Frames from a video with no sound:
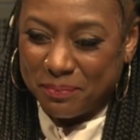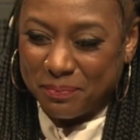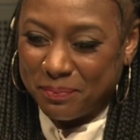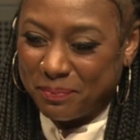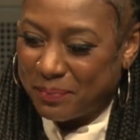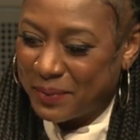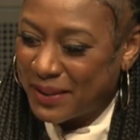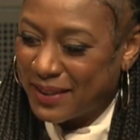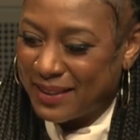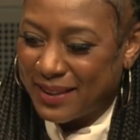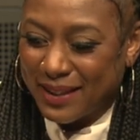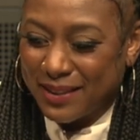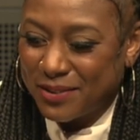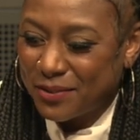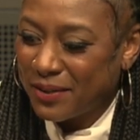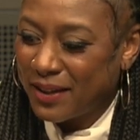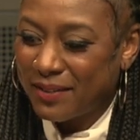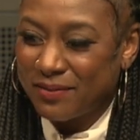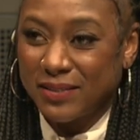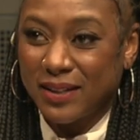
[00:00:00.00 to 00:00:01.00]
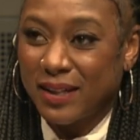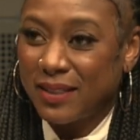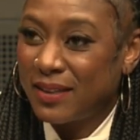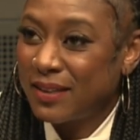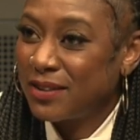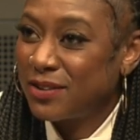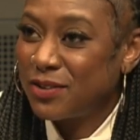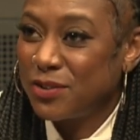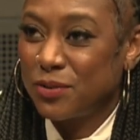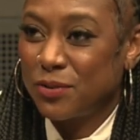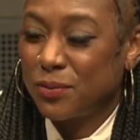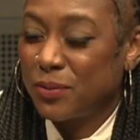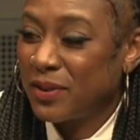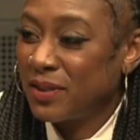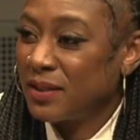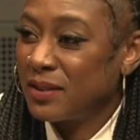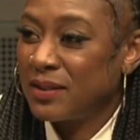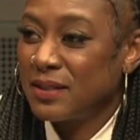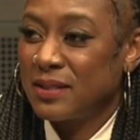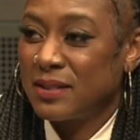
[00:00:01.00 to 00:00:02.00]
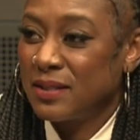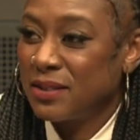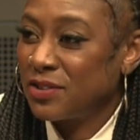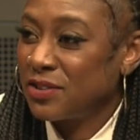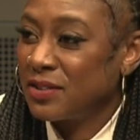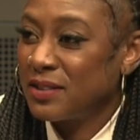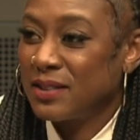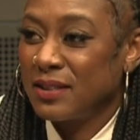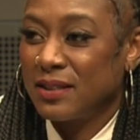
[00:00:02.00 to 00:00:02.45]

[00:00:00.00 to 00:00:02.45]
But that don't have nothing to do with the decisions